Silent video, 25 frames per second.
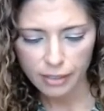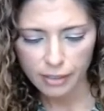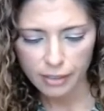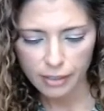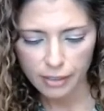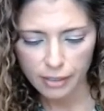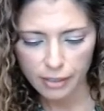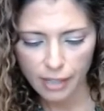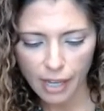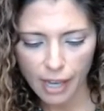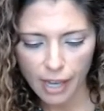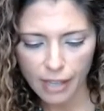
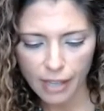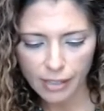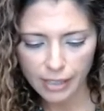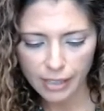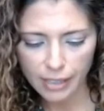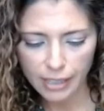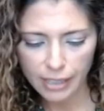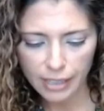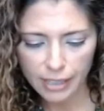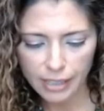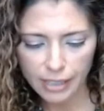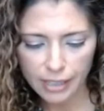
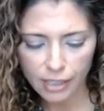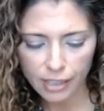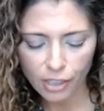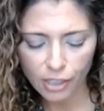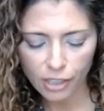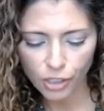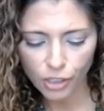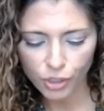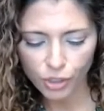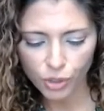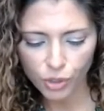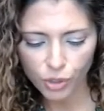Colonies are
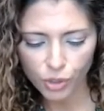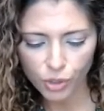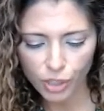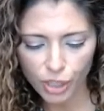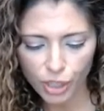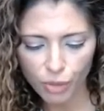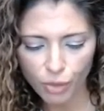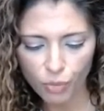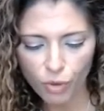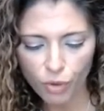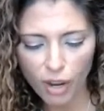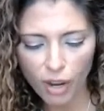usually
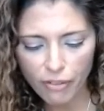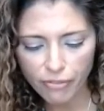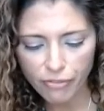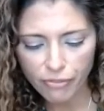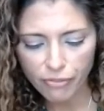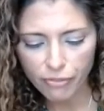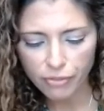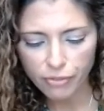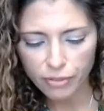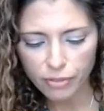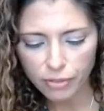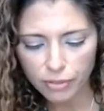rough,
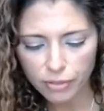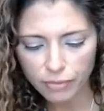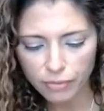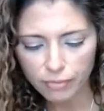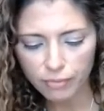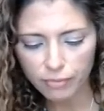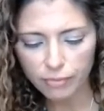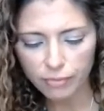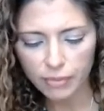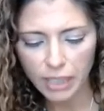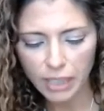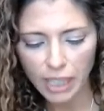
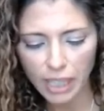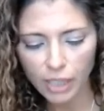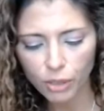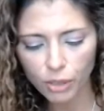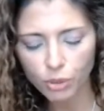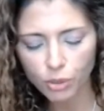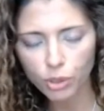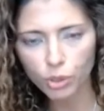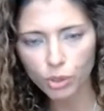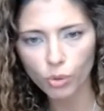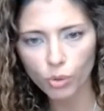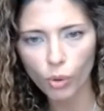yellow
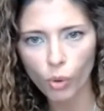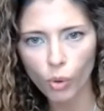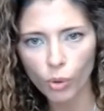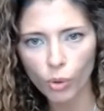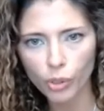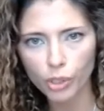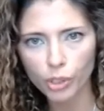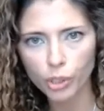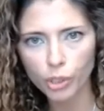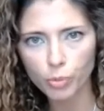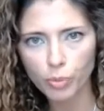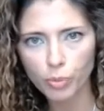to
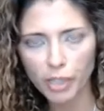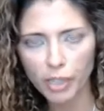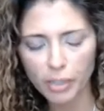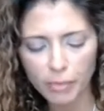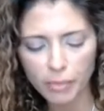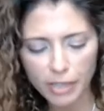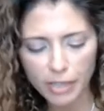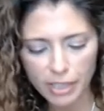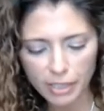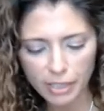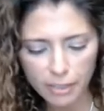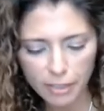orange pigmented.